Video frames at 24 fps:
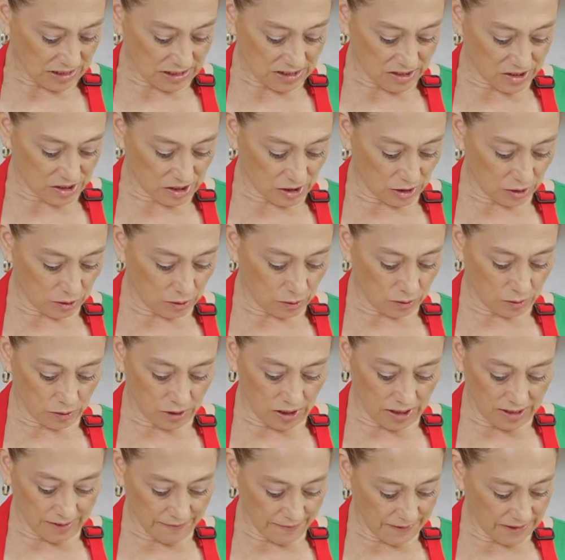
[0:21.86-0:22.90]
So
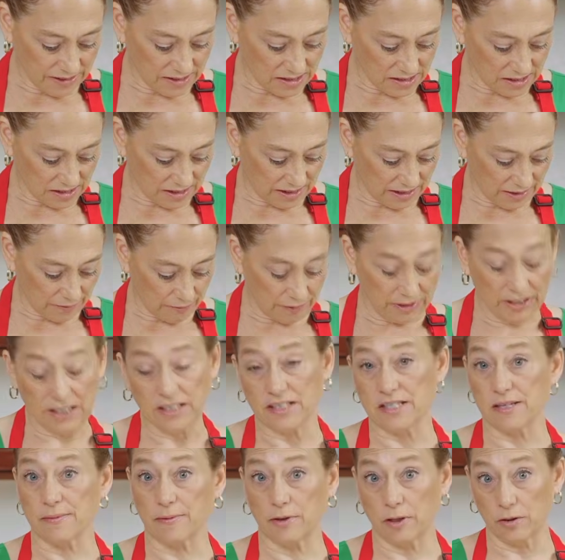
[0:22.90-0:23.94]
obviously we
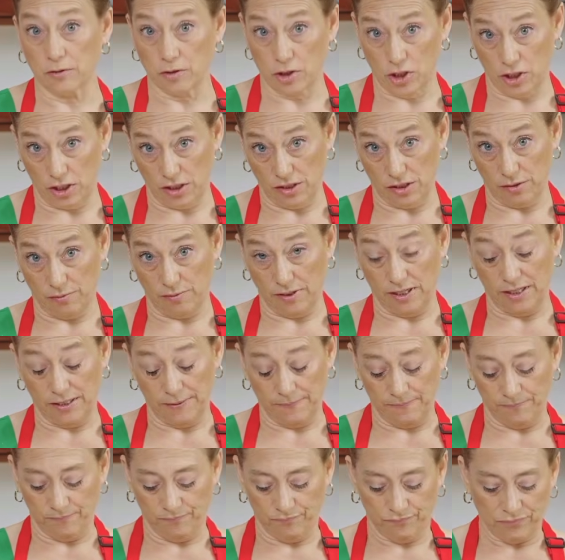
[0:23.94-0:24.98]
need some goat cheese,
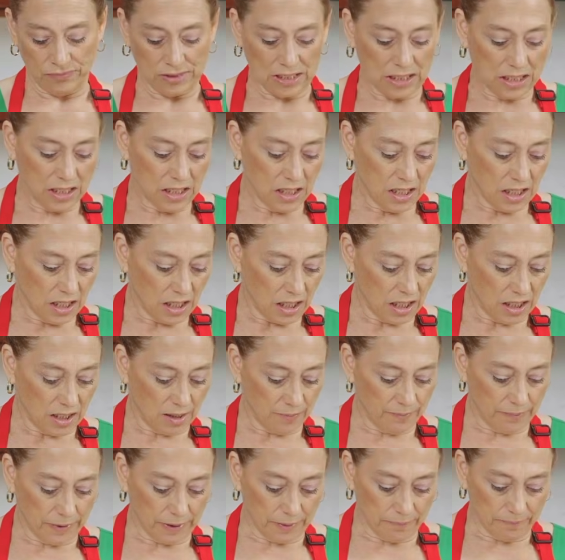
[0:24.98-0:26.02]
right?
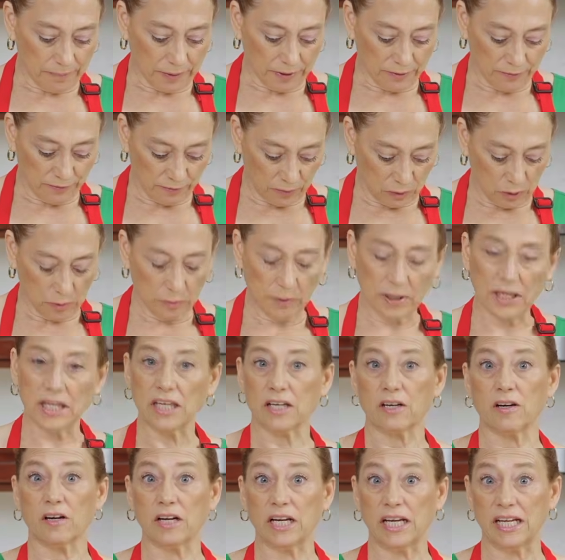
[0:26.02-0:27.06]
But before we
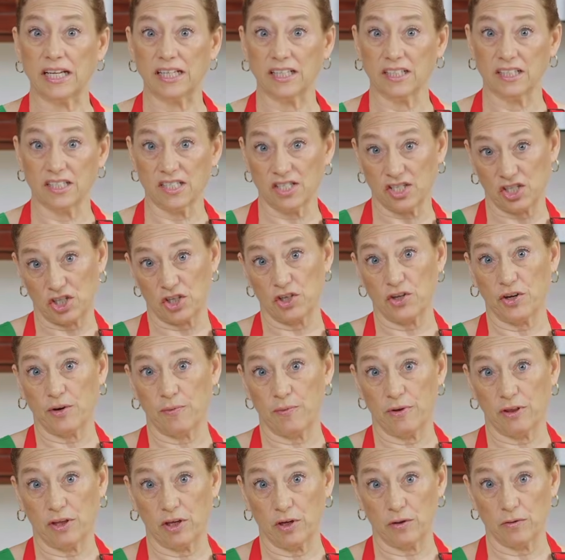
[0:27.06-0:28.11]
get our hands dirty
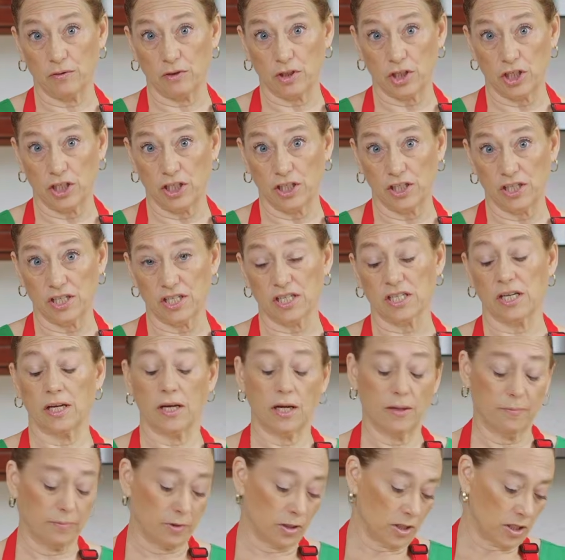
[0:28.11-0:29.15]
with goat cheese,
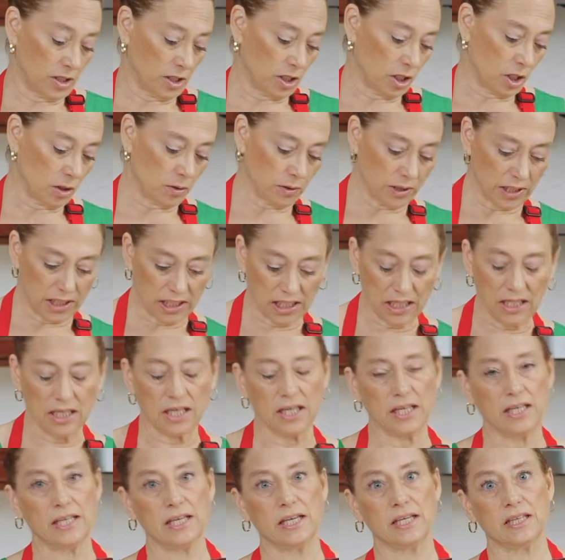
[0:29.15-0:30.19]
I'm going to go ahead
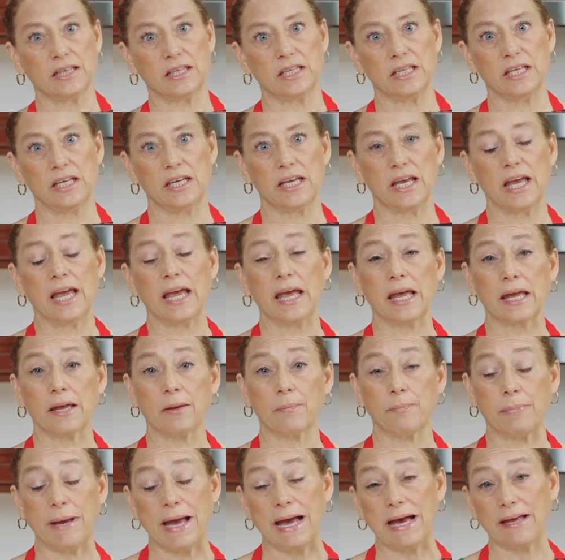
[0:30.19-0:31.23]
and get the
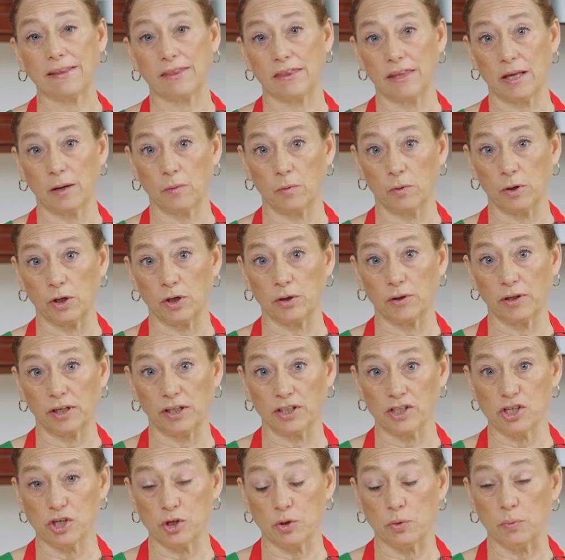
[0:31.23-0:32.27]
egg bath that we're going
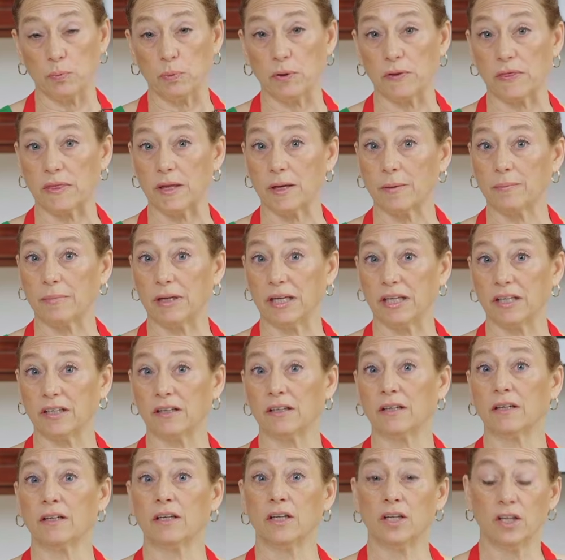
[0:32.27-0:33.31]
to put them
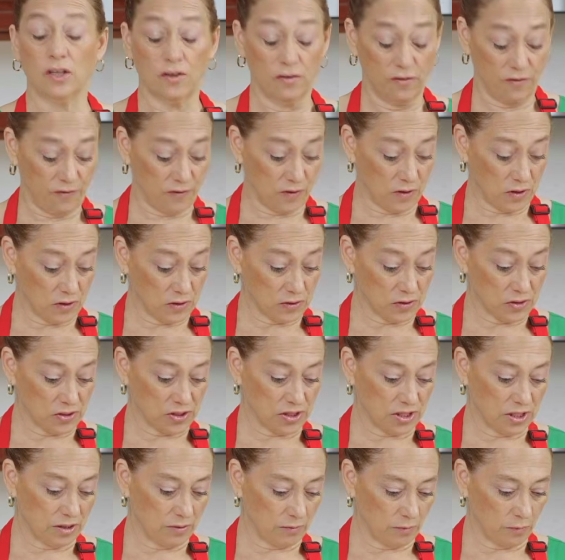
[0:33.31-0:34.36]
in
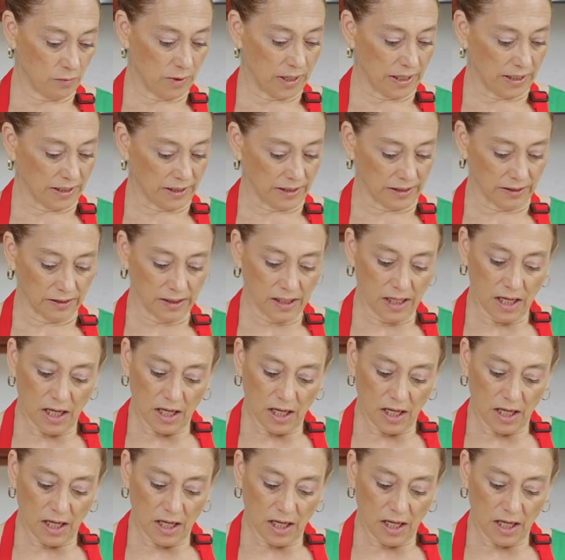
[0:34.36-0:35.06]
first ready.